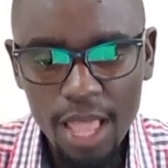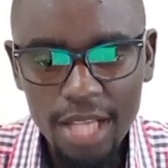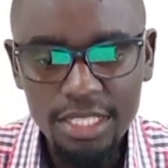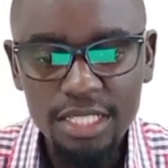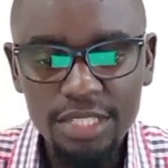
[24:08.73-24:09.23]

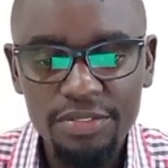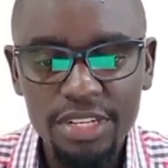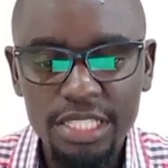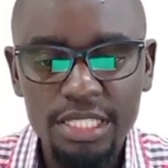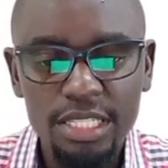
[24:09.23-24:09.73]

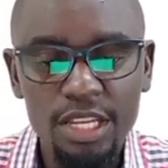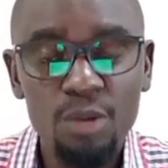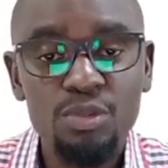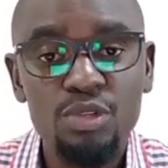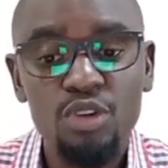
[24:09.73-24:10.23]
Assertiveness
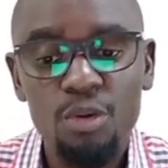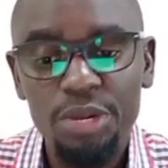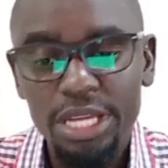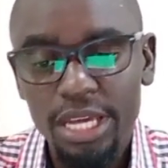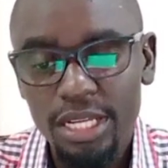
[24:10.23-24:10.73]
helps you
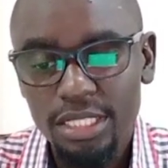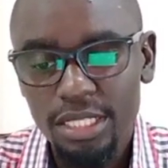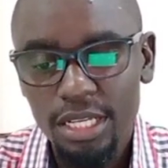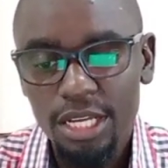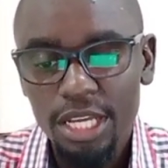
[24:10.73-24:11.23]
communicate
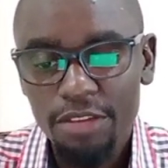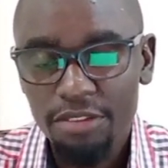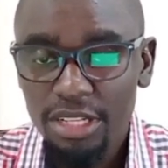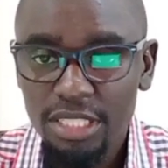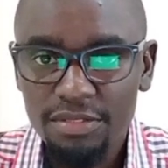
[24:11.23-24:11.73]

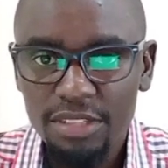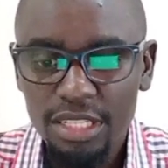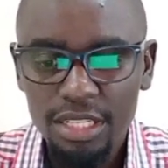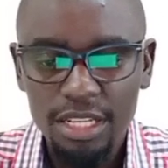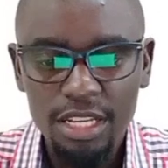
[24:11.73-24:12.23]

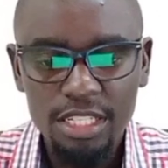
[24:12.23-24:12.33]
effectively,